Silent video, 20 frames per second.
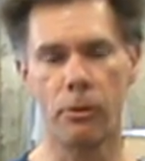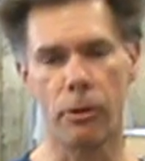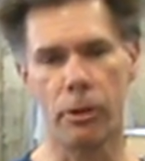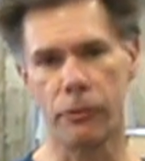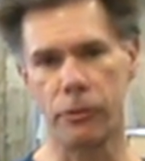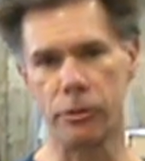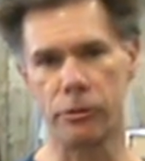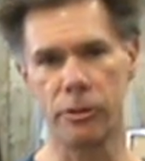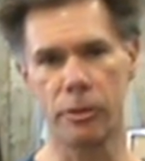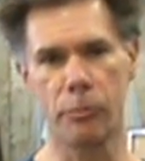or
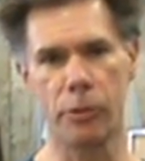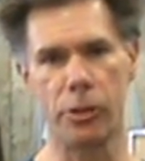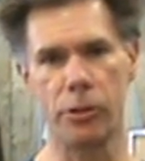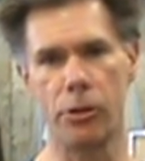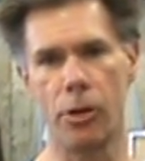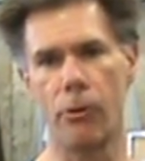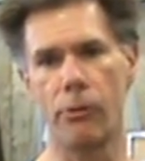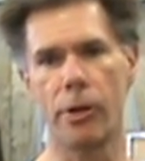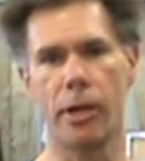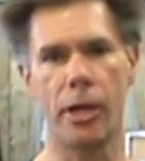if you simply
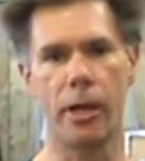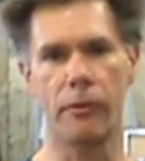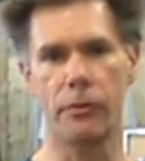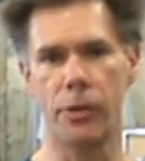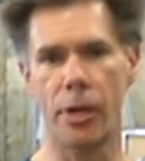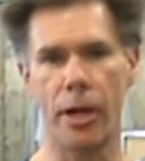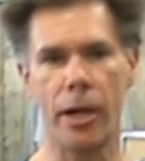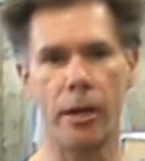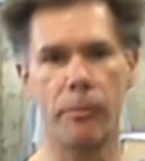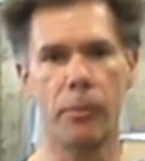don't have
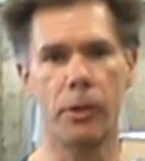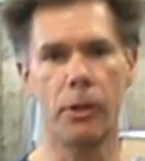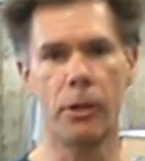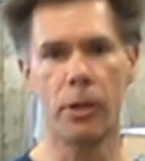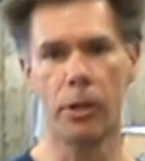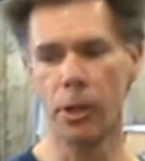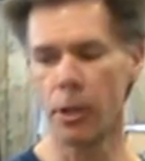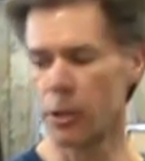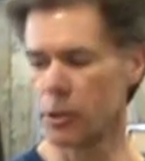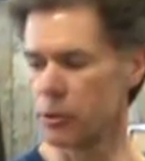time
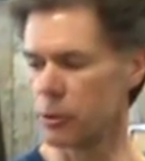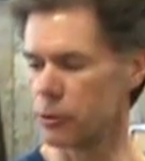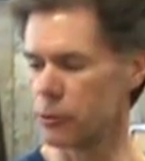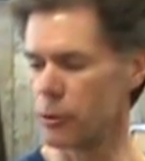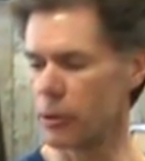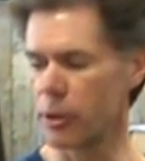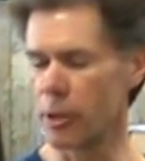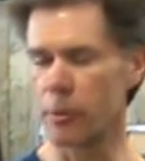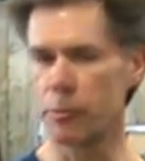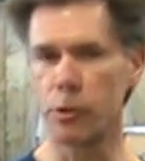to
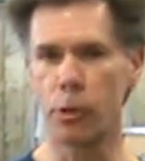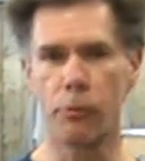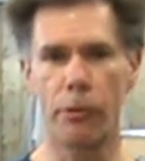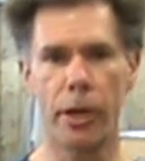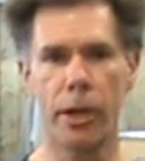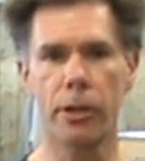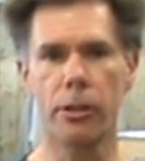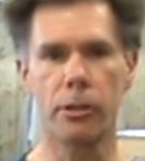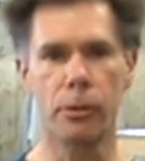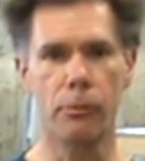string up your
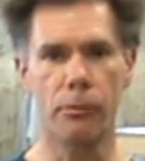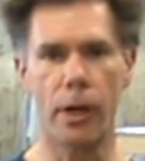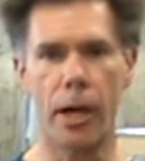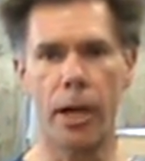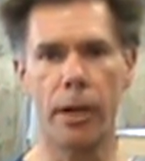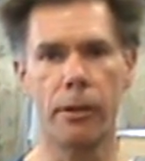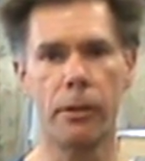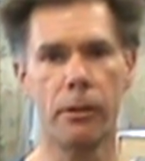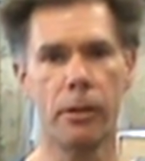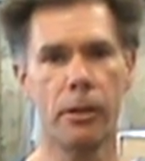regular
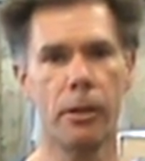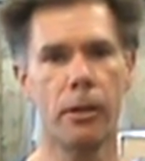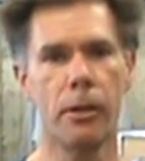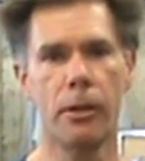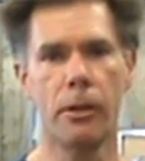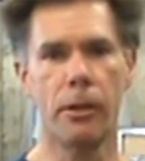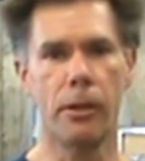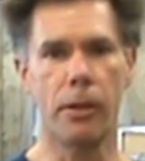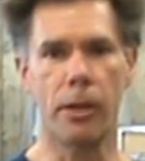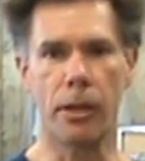rod
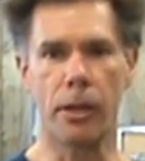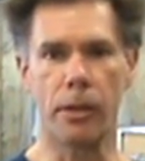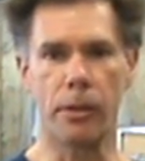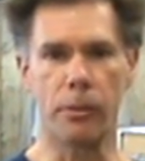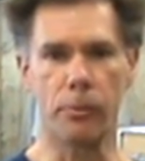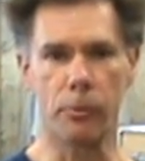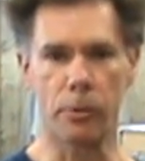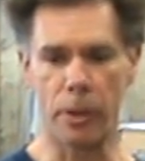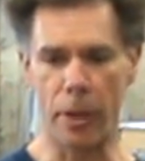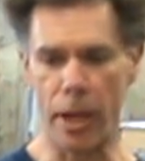
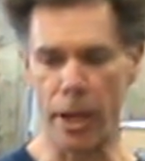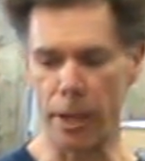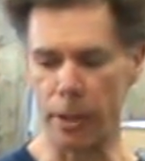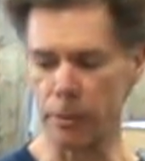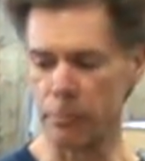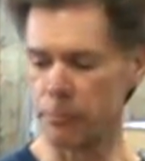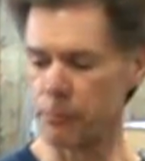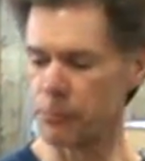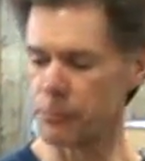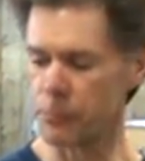and
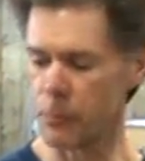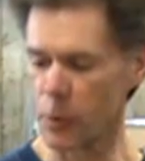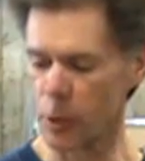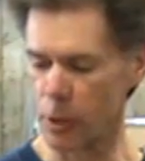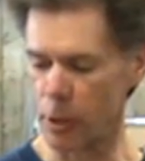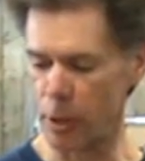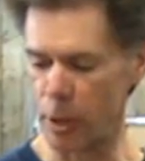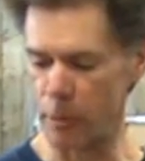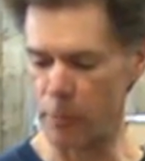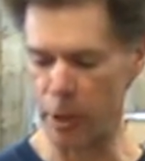line,
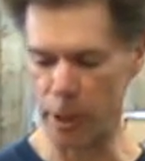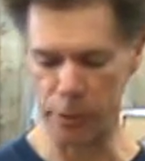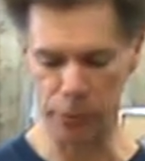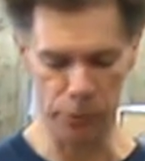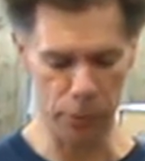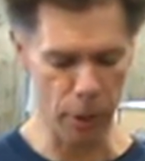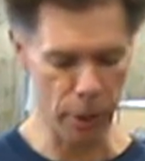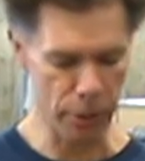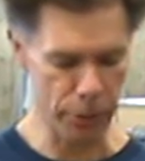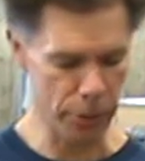um, I
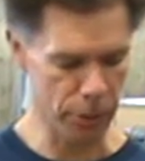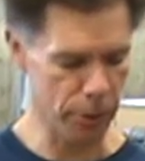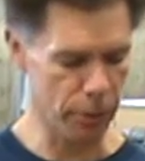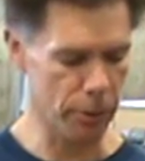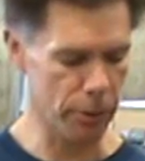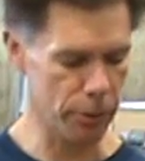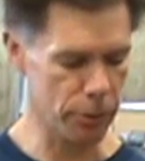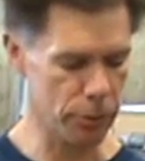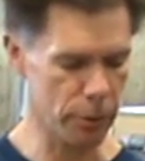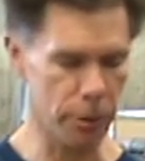strongly
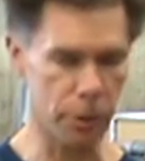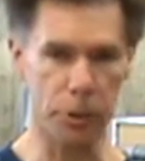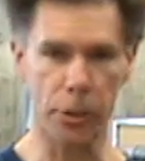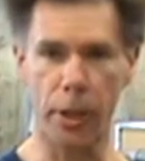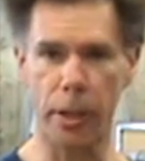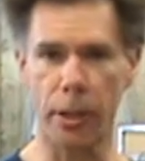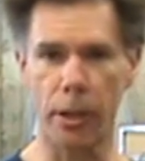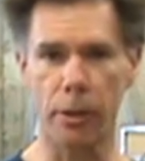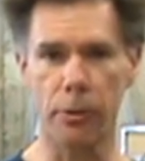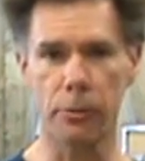encourage you to
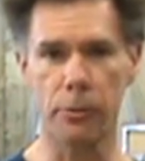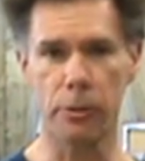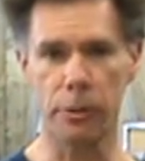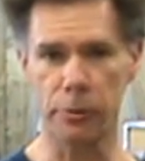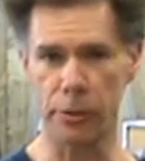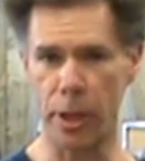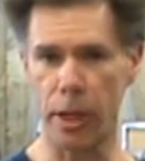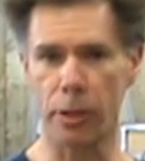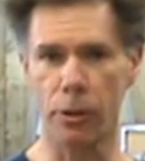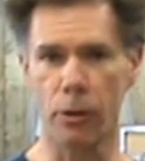check out
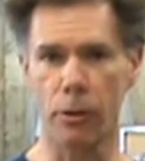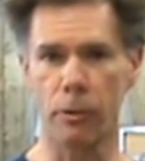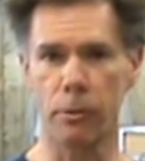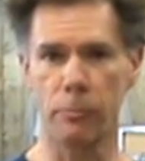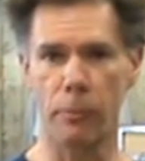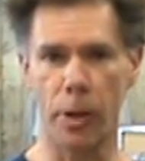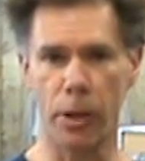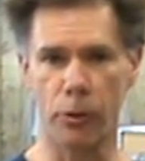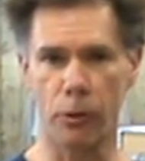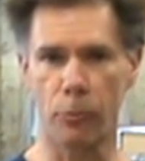this Echo
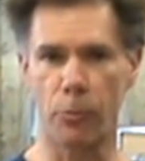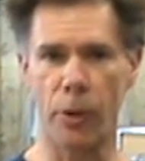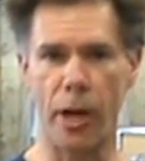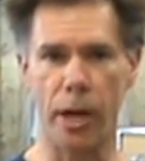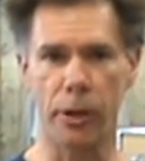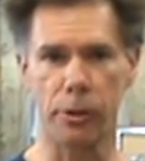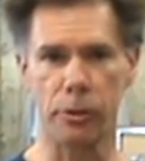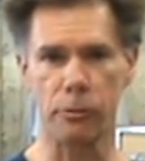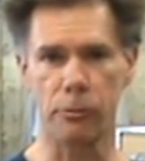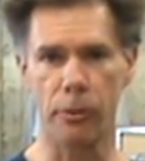Micro
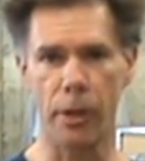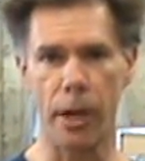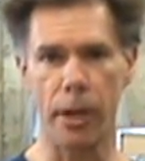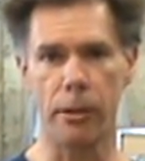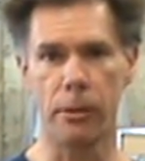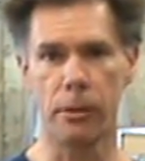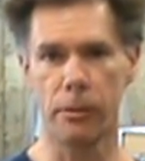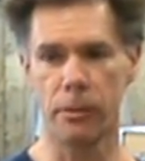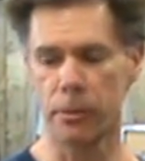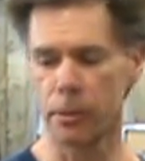Practice
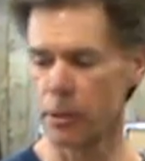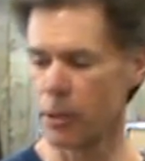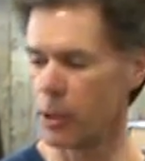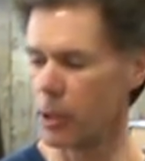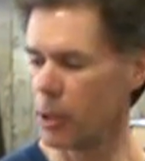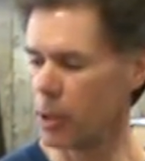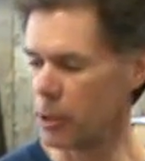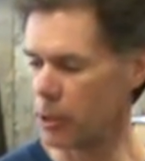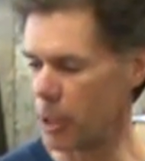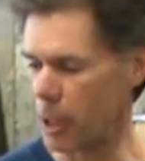Rod.
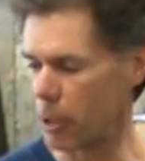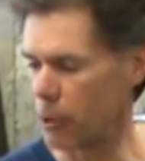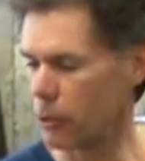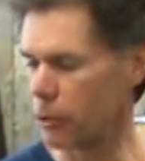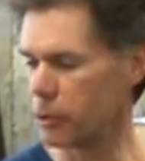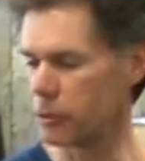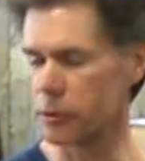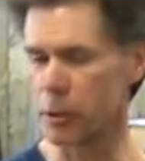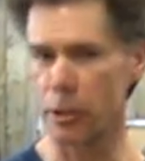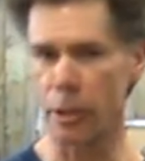Not
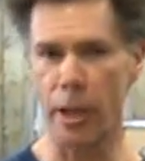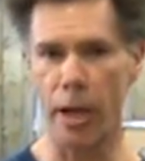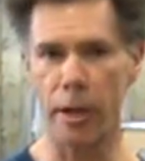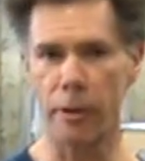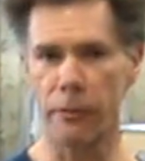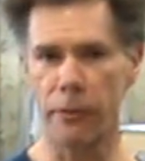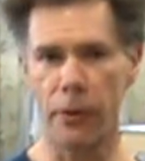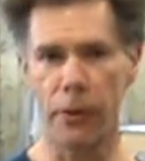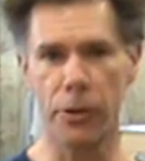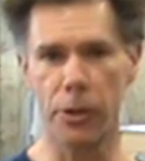only is it a lot
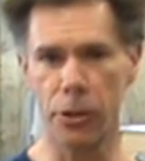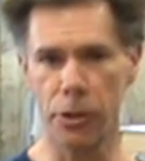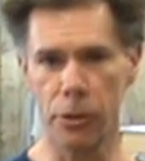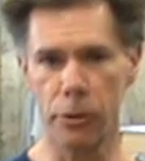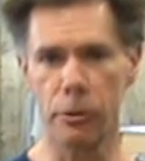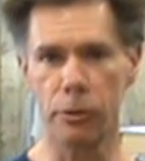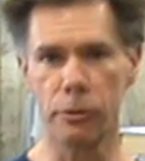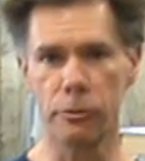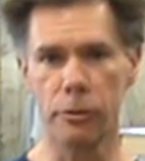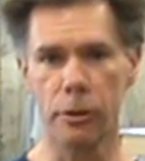of fun to
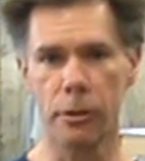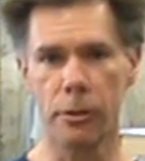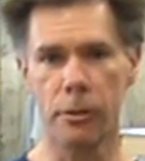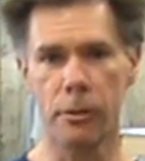use,